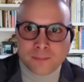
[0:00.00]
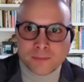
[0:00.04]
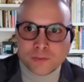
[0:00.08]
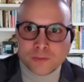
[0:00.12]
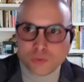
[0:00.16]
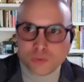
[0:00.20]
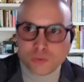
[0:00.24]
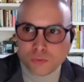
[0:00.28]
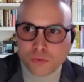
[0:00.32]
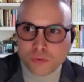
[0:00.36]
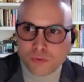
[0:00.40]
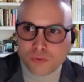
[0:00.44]

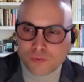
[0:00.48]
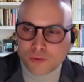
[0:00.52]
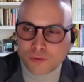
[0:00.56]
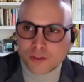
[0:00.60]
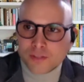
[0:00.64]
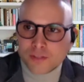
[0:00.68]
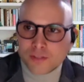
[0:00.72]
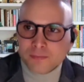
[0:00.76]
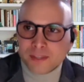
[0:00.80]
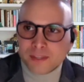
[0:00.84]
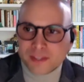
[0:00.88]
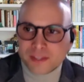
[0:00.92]
tool for
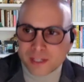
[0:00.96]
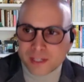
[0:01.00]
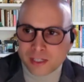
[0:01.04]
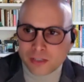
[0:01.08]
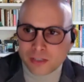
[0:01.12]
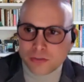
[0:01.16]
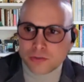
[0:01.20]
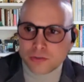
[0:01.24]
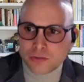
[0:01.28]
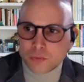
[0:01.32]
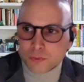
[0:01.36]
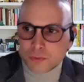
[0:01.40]
them that they
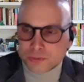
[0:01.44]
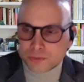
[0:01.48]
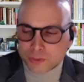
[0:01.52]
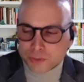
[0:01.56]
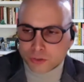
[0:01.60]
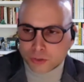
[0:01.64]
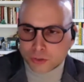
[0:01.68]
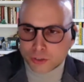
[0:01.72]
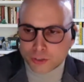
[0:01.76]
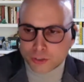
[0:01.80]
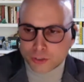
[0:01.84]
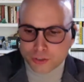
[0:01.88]
can use with their
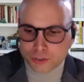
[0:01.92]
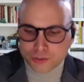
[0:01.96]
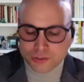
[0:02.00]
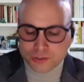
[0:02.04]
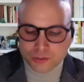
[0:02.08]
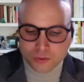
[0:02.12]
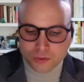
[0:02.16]
learners.